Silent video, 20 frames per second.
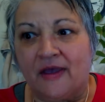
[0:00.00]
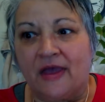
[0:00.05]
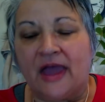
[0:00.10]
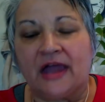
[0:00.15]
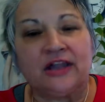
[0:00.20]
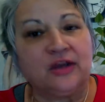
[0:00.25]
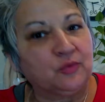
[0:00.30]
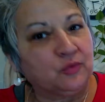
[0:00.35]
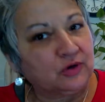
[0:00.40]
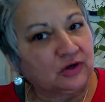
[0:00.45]

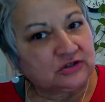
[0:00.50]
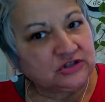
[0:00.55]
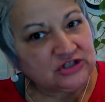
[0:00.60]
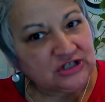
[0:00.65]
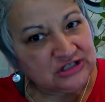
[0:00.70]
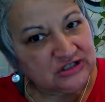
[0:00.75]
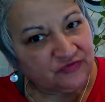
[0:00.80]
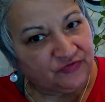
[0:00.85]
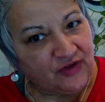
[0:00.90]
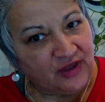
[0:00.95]
And it worked
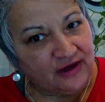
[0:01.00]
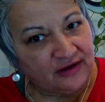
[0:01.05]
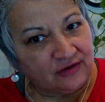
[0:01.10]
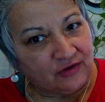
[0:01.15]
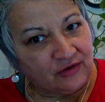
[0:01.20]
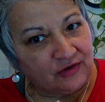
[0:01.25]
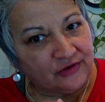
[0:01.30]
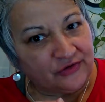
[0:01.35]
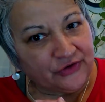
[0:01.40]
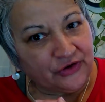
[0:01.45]
just fine
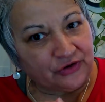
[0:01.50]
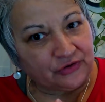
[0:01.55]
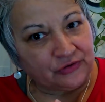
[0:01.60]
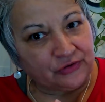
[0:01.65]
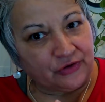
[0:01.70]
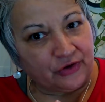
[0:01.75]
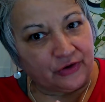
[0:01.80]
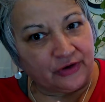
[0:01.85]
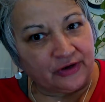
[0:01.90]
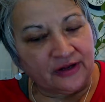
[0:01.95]
all year
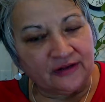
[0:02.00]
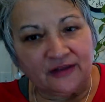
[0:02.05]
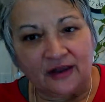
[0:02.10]
long.